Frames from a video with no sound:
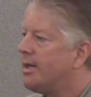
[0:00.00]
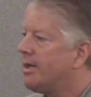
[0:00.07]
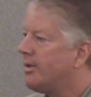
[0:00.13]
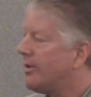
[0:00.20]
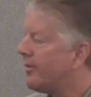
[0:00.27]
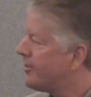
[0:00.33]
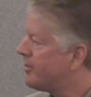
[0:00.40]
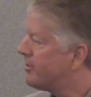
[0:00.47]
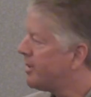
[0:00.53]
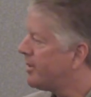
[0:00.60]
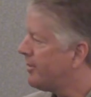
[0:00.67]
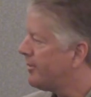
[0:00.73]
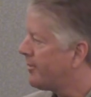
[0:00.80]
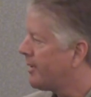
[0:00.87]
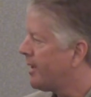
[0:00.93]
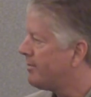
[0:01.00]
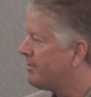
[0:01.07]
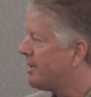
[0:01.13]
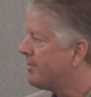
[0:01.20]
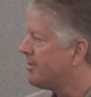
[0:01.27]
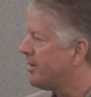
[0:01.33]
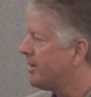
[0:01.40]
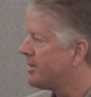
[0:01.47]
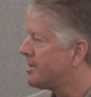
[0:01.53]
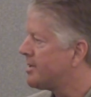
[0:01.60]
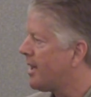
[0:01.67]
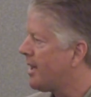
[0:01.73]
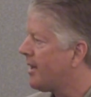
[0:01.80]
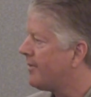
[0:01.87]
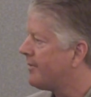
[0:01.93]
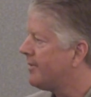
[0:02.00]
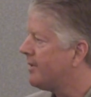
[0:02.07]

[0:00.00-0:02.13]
Everybody, we've got people on staff,